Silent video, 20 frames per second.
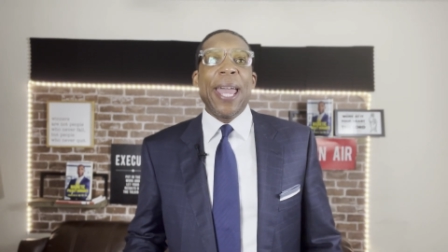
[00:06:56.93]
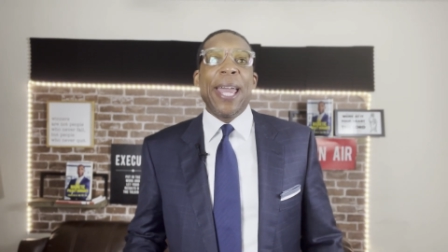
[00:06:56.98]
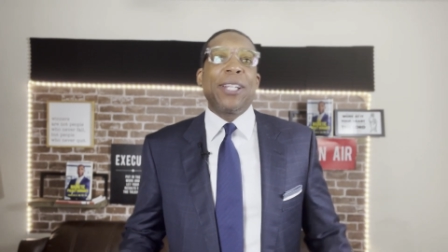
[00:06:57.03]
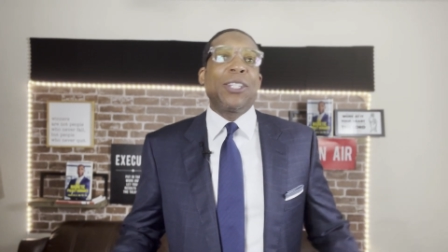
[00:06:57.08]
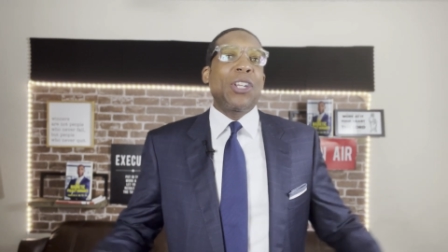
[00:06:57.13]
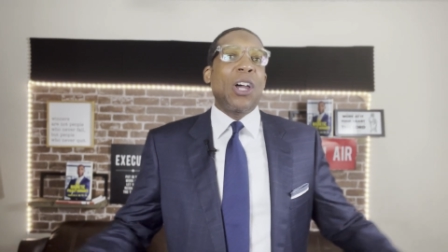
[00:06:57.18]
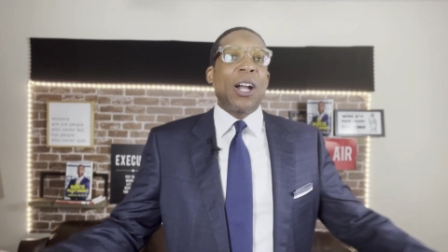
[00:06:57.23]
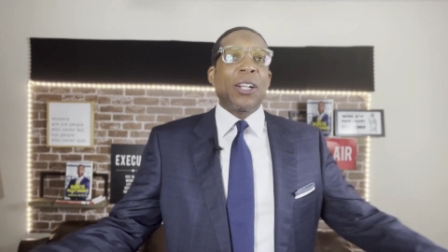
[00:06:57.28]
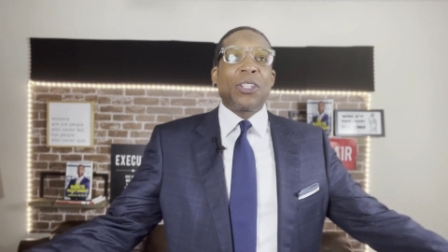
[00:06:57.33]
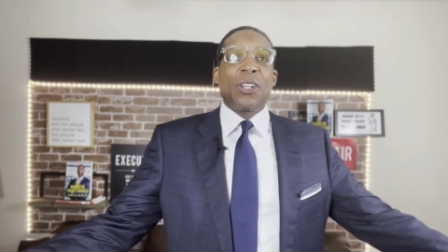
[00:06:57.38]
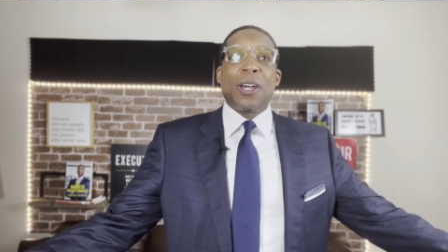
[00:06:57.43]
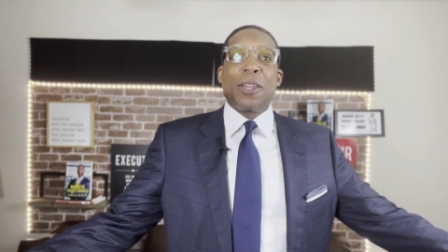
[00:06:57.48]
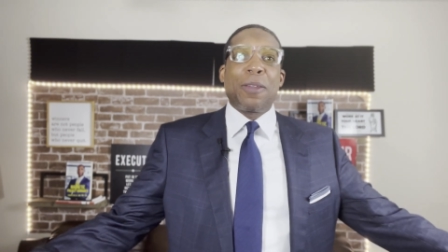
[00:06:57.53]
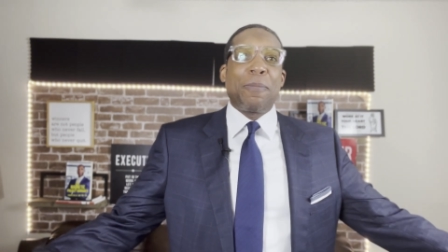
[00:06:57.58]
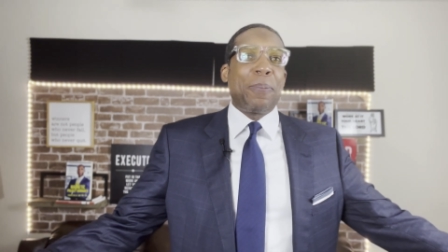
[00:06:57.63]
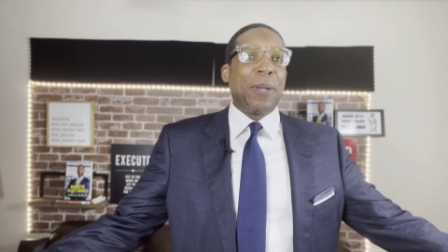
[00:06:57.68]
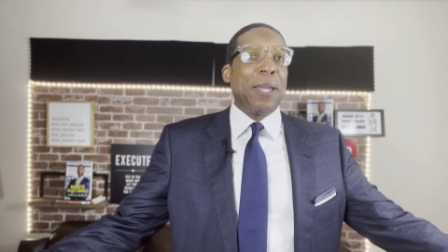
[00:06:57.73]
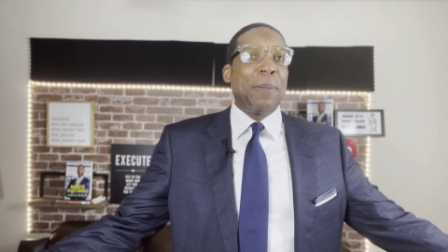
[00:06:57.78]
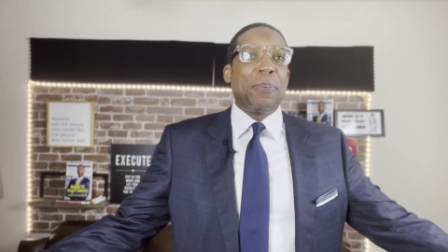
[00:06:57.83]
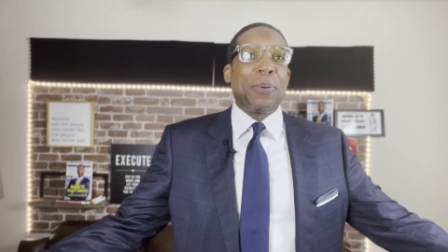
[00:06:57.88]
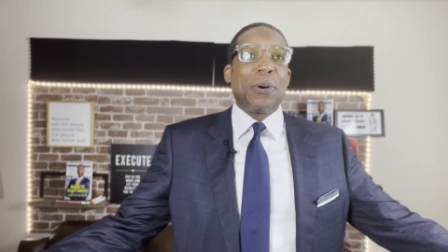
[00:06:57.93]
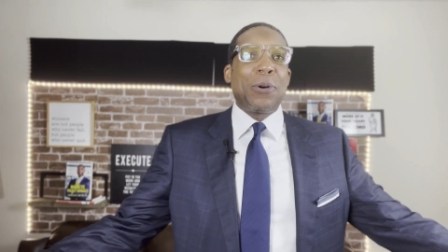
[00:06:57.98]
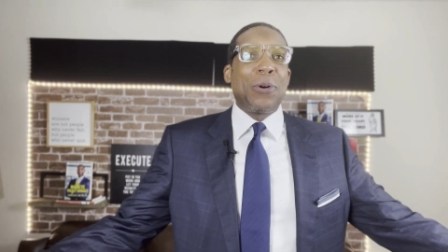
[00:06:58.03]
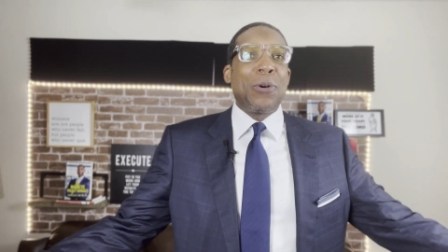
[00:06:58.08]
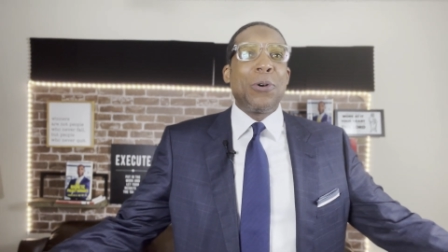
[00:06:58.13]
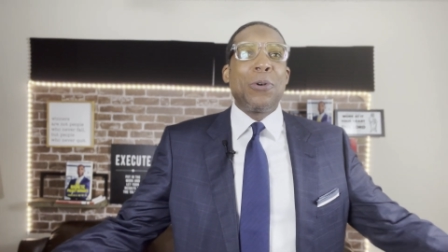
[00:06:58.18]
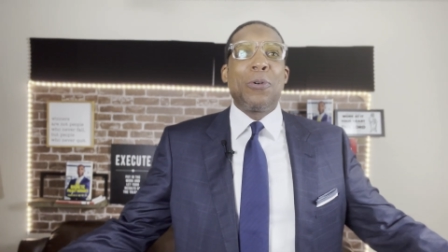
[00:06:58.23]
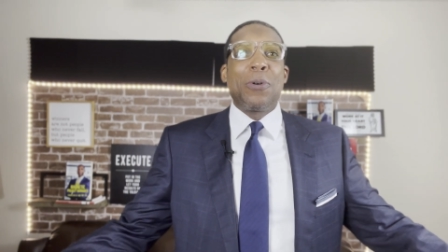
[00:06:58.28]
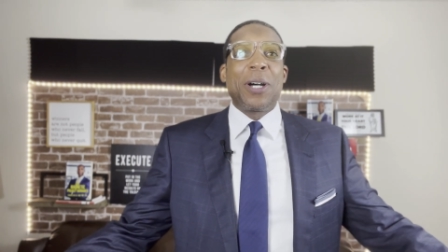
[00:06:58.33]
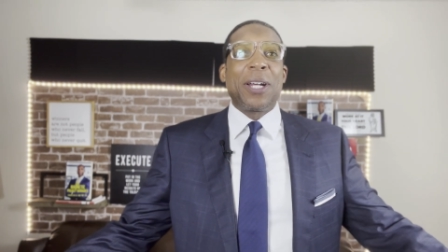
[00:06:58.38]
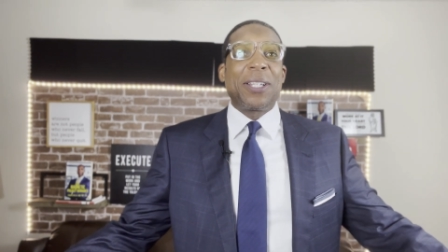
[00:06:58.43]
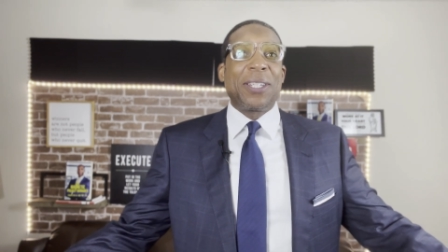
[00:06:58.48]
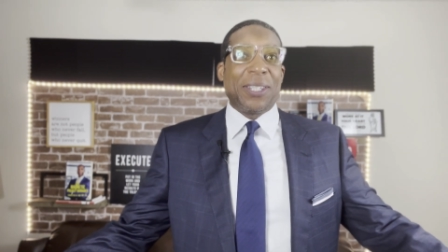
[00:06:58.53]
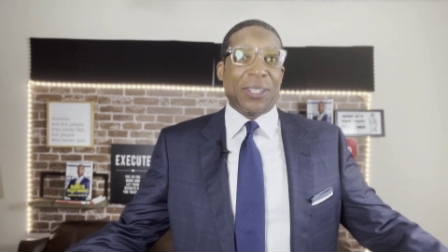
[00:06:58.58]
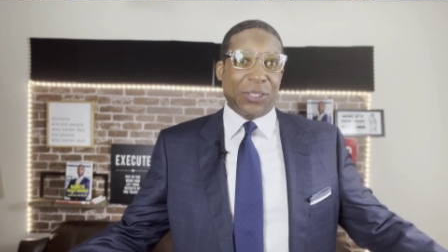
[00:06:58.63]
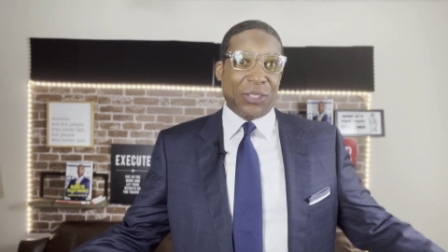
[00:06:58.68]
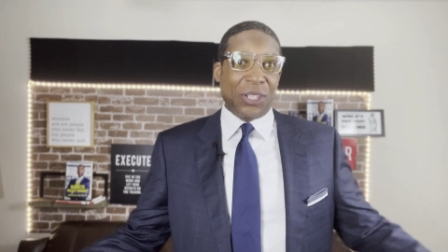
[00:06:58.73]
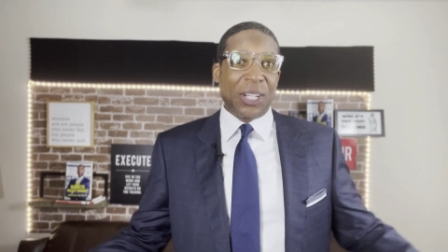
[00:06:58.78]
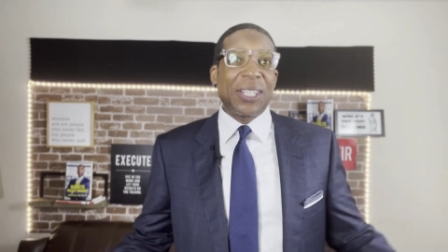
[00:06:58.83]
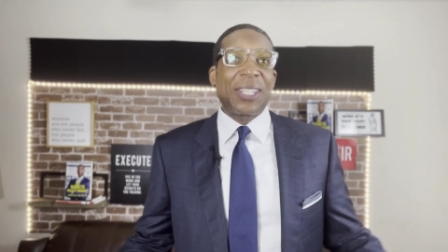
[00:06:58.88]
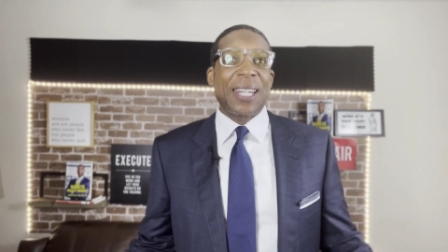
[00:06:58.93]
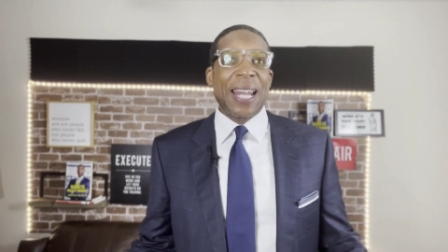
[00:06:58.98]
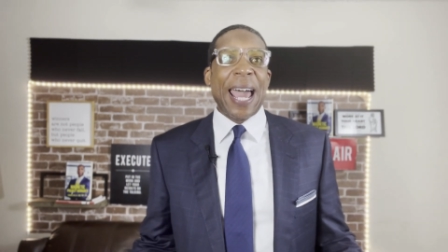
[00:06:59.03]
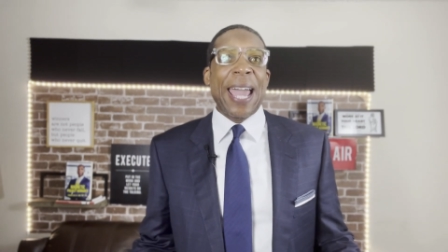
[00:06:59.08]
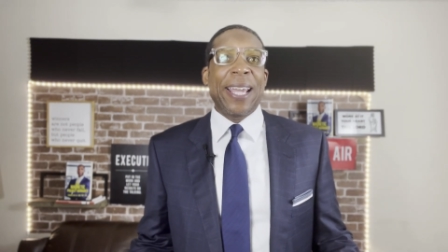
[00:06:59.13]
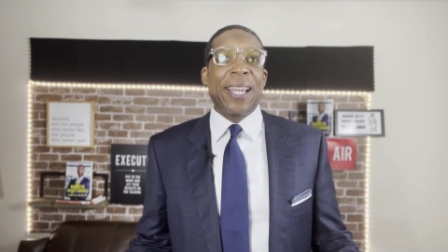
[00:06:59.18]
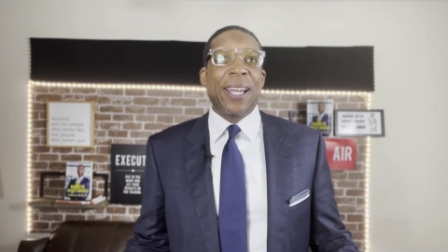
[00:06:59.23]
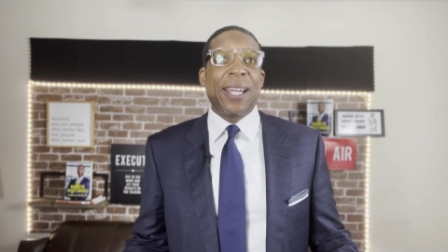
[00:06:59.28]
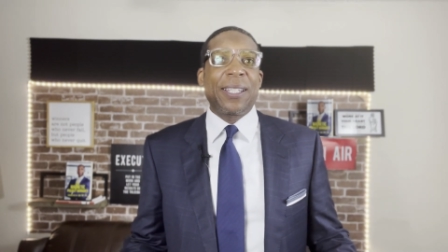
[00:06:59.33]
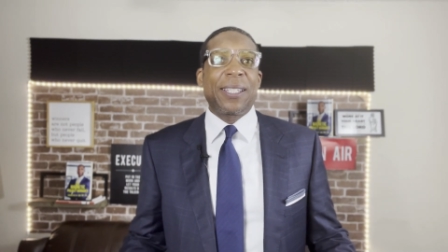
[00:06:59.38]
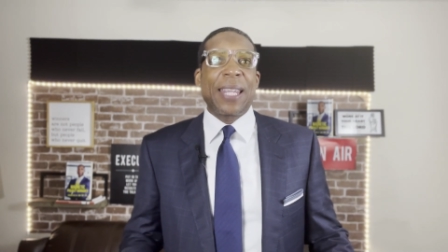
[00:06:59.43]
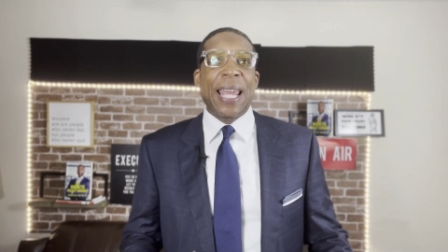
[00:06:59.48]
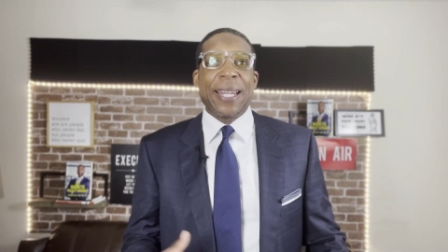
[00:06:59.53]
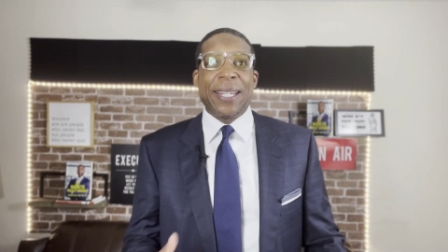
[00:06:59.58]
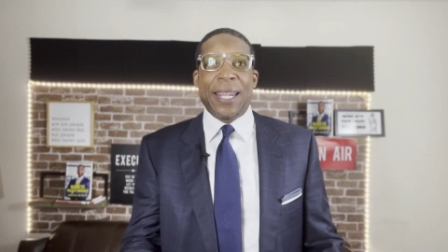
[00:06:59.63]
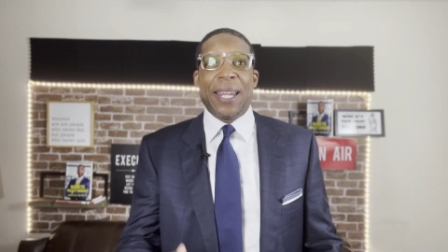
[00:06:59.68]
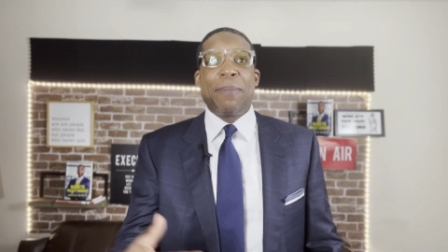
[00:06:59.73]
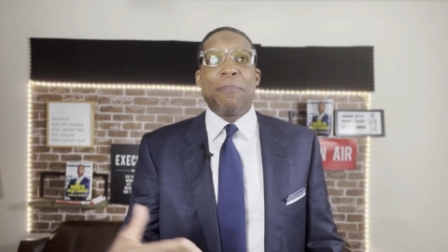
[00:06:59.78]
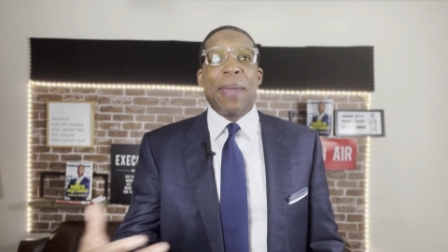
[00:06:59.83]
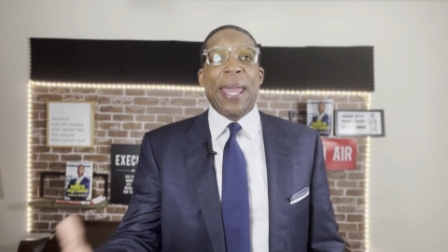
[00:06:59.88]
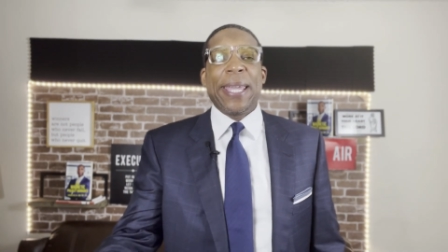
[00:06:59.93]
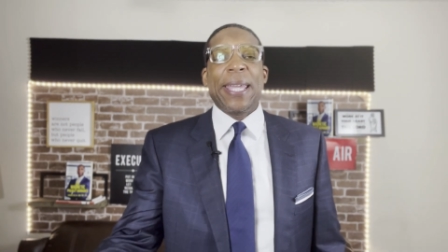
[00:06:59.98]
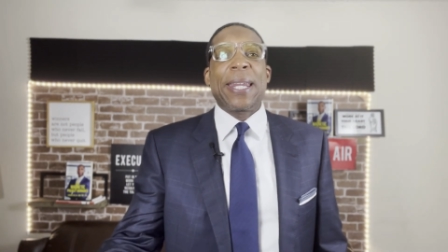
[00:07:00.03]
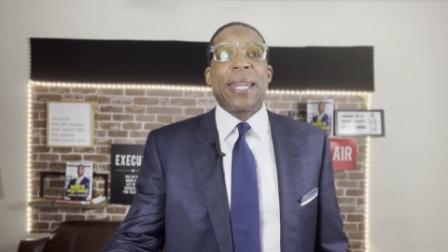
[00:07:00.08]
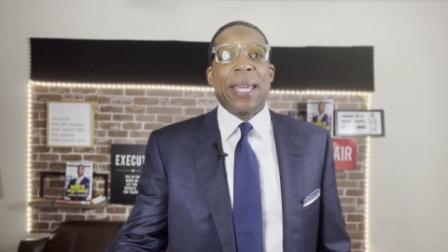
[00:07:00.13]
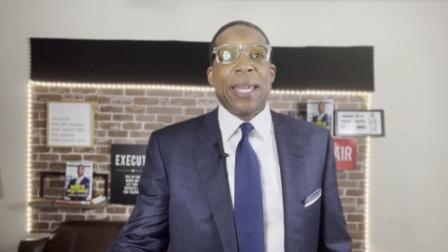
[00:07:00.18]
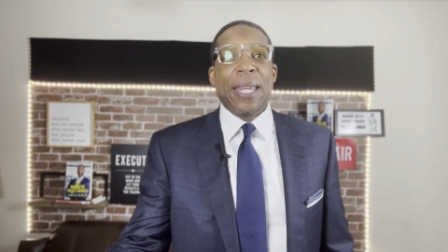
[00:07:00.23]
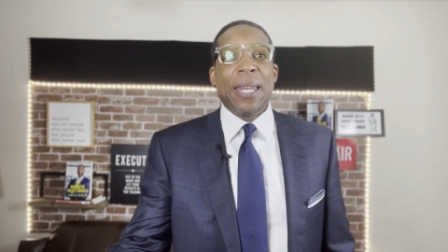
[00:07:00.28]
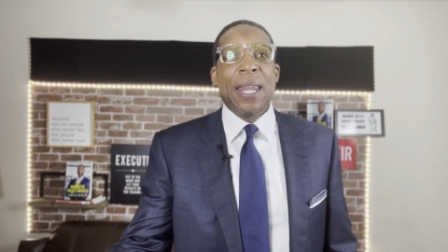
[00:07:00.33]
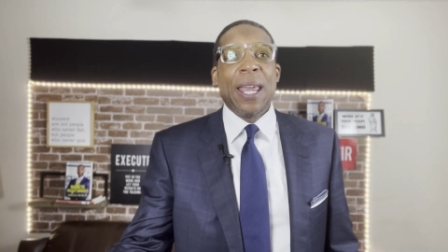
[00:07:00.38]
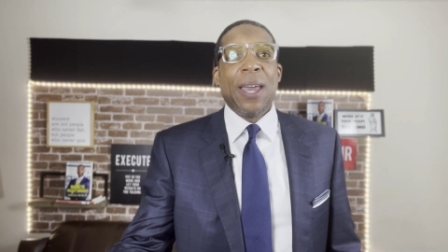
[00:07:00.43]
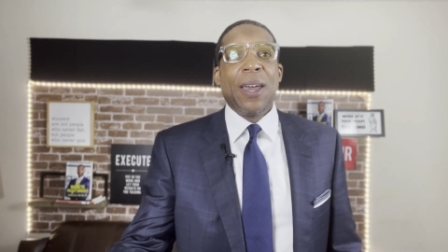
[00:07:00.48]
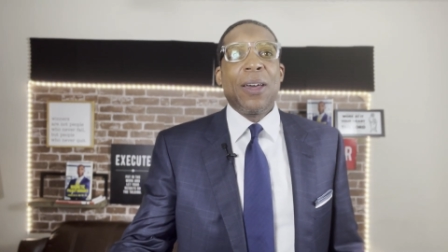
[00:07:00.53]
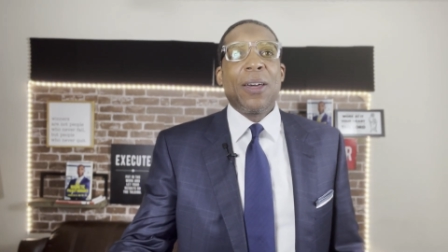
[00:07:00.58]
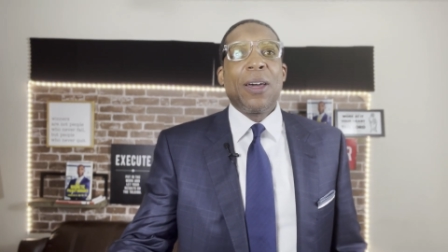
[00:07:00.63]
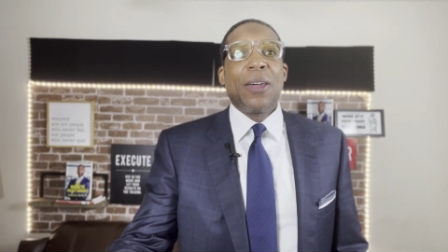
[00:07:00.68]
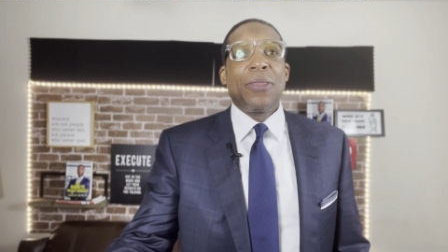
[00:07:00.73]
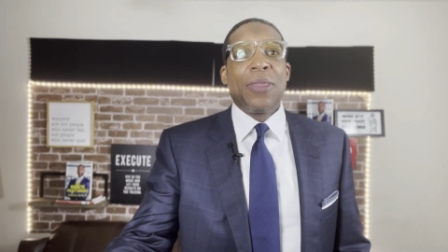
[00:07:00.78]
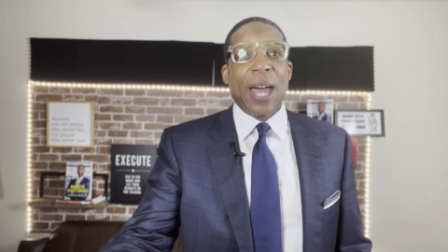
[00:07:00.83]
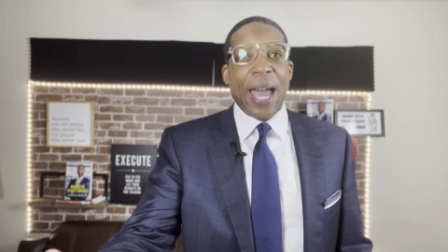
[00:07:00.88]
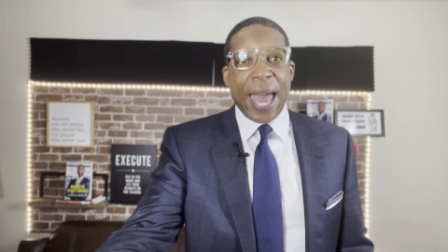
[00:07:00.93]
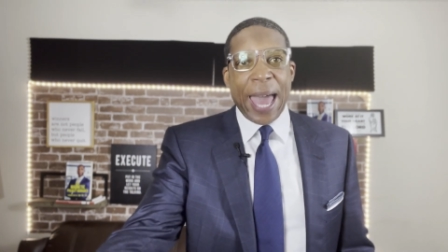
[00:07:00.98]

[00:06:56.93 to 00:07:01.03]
and talk to other people who was just like us that didn't make it in the